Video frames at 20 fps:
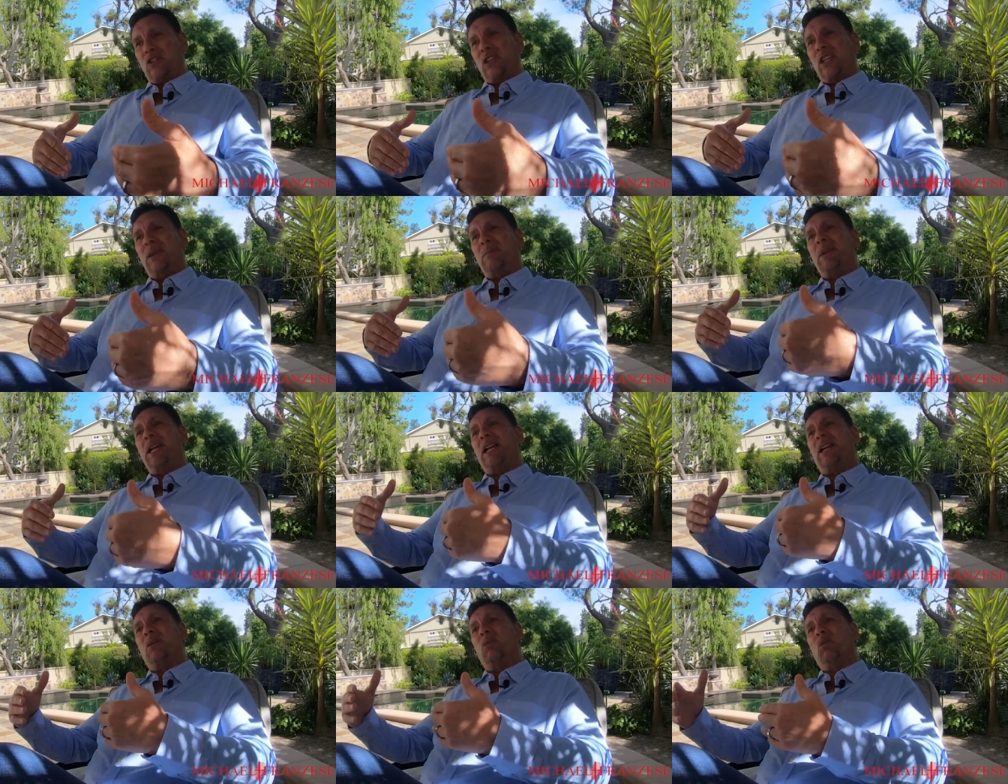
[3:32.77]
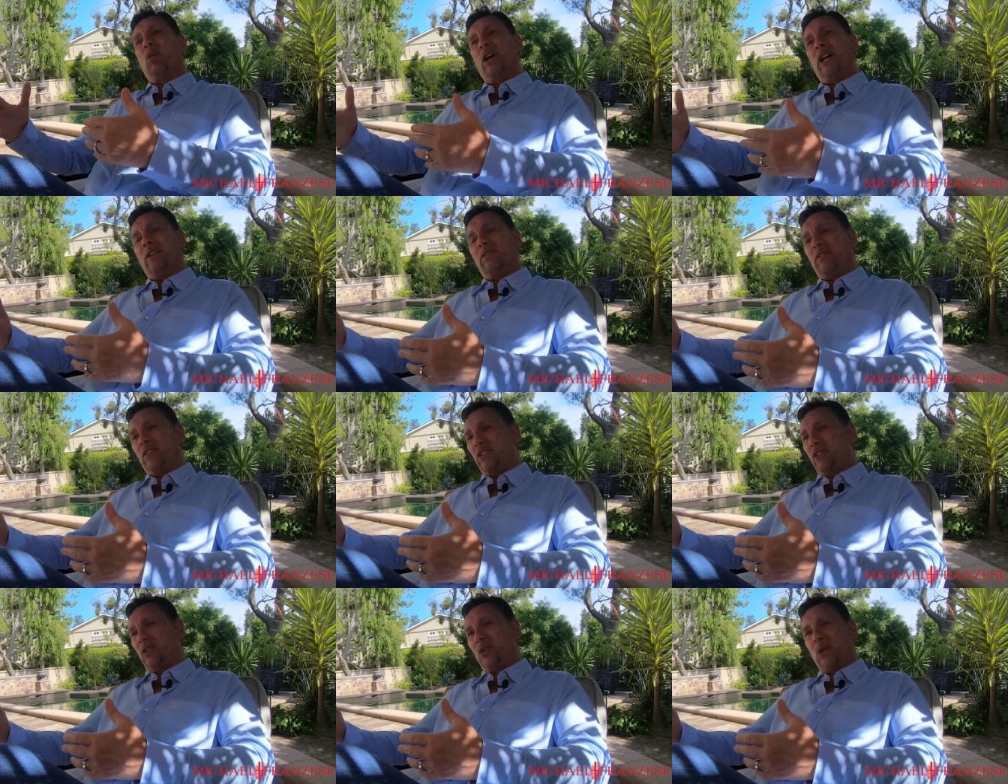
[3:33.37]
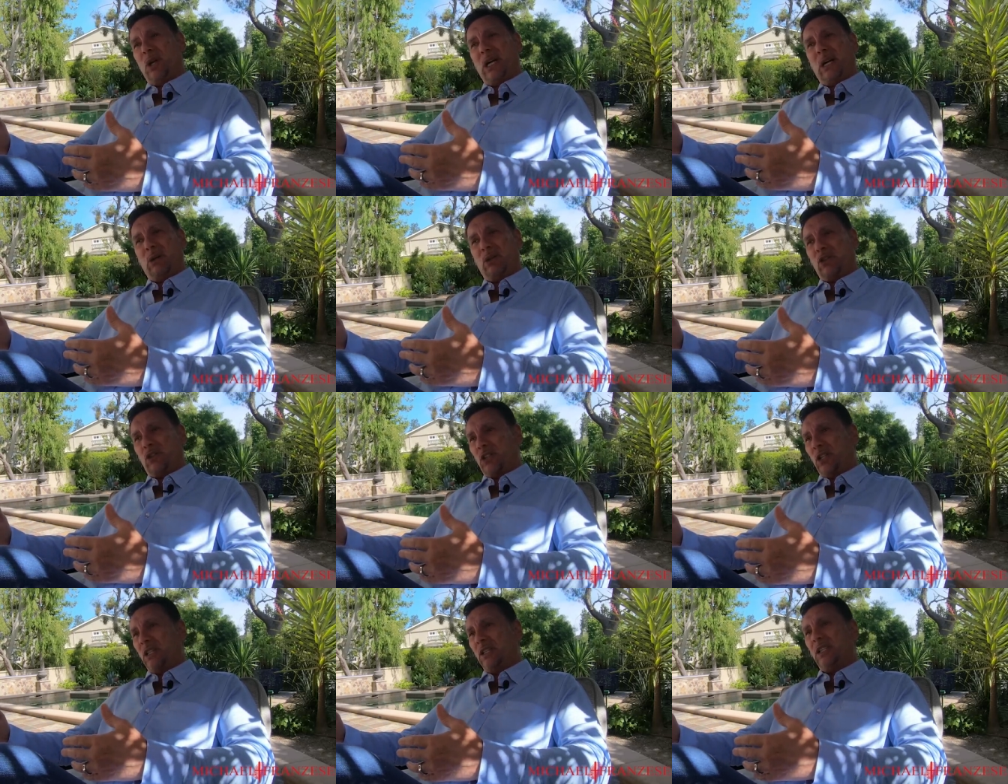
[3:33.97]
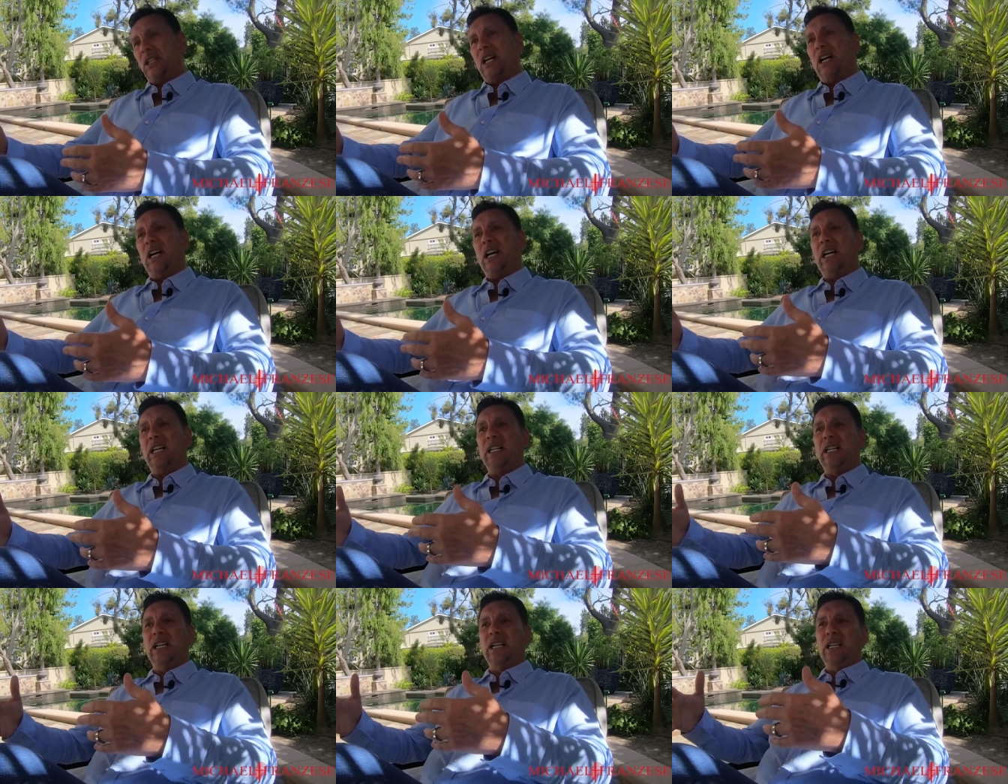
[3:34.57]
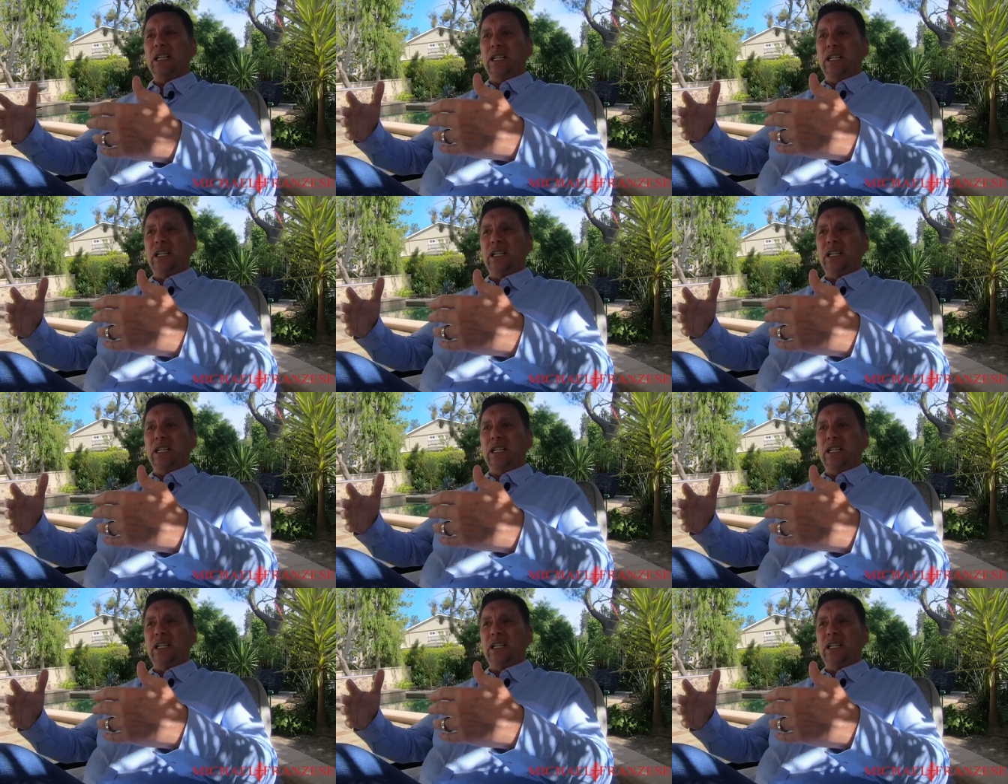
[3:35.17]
So they make them wait for two hours online,